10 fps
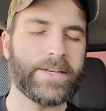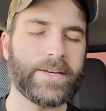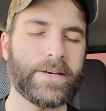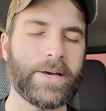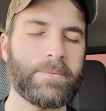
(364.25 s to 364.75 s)

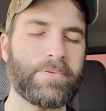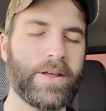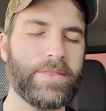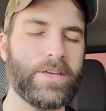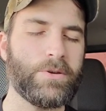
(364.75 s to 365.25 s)
Uh, I pray
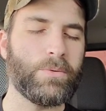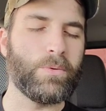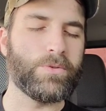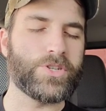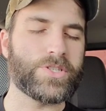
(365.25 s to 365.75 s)
that you
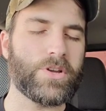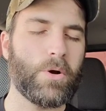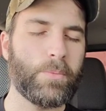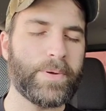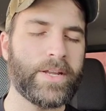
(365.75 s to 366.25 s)
will just
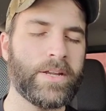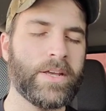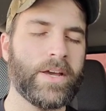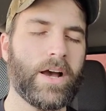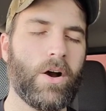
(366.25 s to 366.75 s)
open
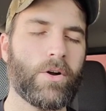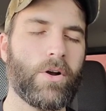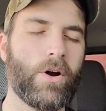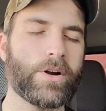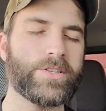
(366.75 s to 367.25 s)
our
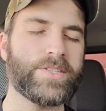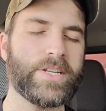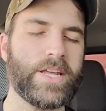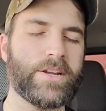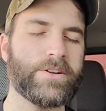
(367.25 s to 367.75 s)
hearts and
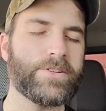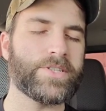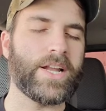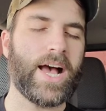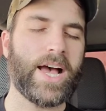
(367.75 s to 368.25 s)
ears
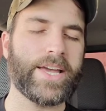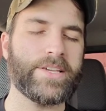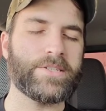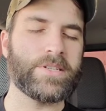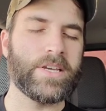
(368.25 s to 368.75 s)
and
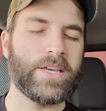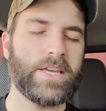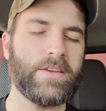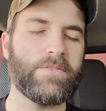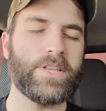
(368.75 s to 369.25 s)
eyes
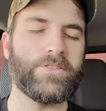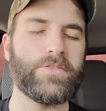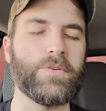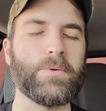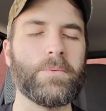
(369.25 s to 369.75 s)
even
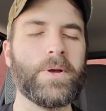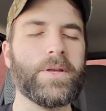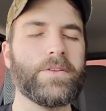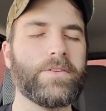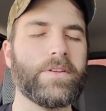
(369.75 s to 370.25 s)
to,
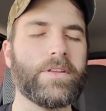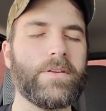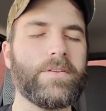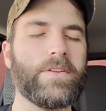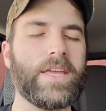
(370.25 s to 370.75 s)
to,
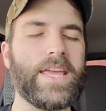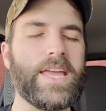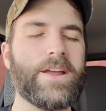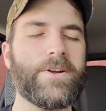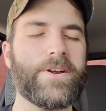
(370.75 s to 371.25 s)
to
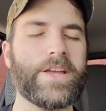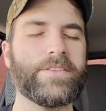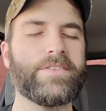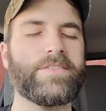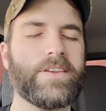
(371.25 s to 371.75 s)
hear
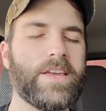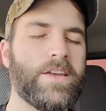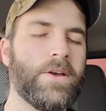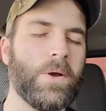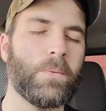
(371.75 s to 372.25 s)
and
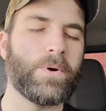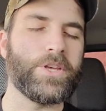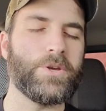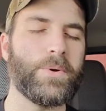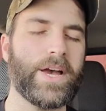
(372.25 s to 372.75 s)
see what
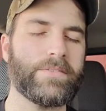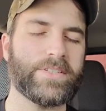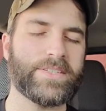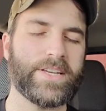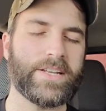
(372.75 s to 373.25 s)
you have to
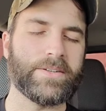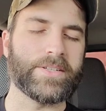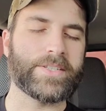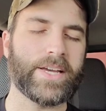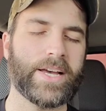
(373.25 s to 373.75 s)
say to
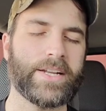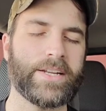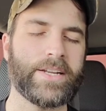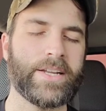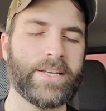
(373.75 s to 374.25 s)
us, God.
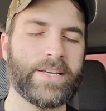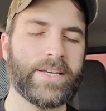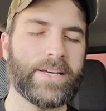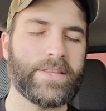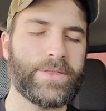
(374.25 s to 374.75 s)
And
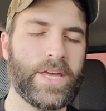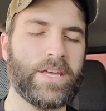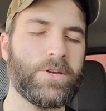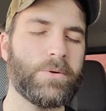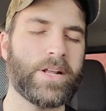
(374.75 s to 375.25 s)
I
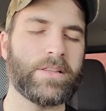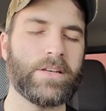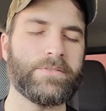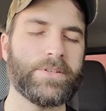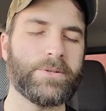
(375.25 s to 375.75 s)
thank you and I
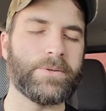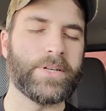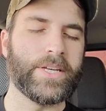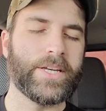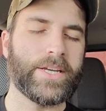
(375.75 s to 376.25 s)
love you.
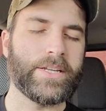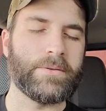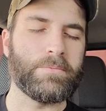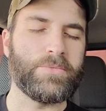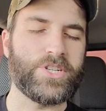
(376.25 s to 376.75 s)

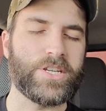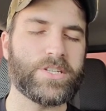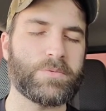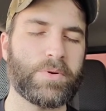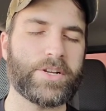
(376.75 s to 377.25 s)
In
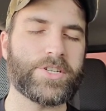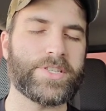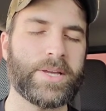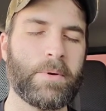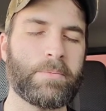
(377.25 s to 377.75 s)
Jesus' precious
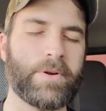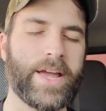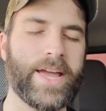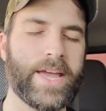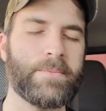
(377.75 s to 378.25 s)
name I
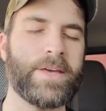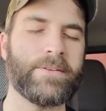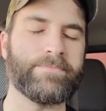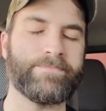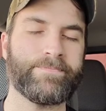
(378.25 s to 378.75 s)
pray. Amen.